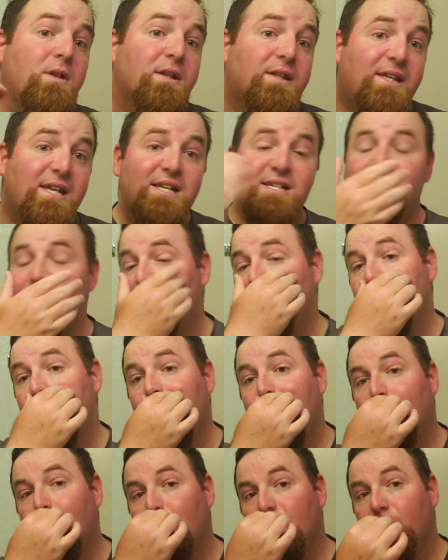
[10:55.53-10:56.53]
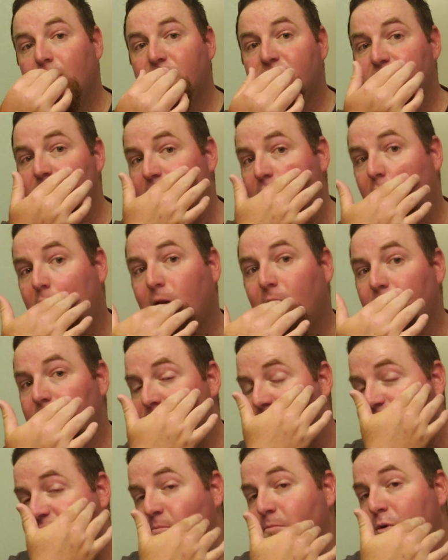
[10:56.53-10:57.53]
decently
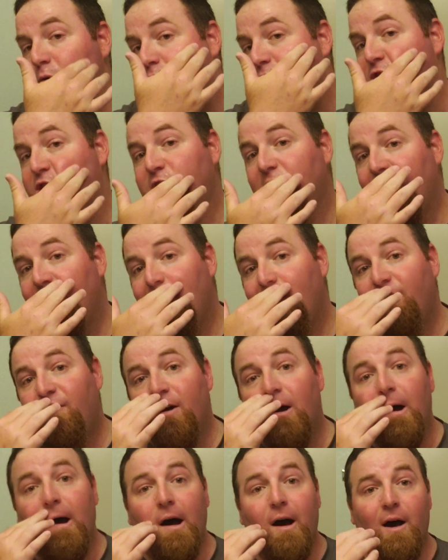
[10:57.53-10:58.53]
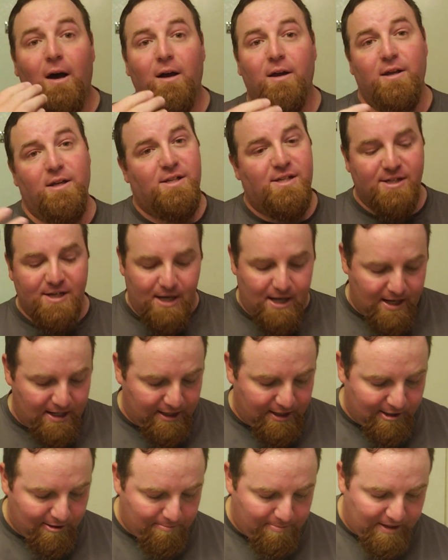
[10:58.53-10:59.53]
smooth shave. It's not
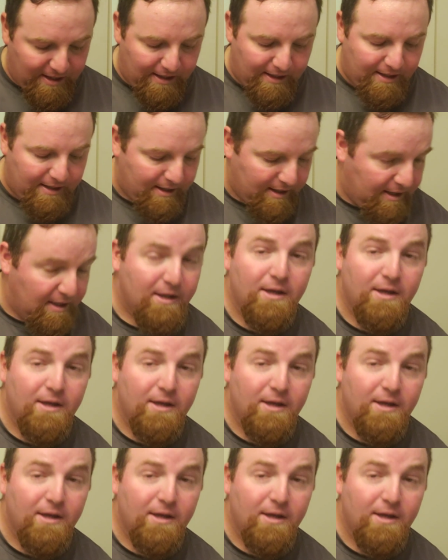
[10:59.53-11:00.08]
going to be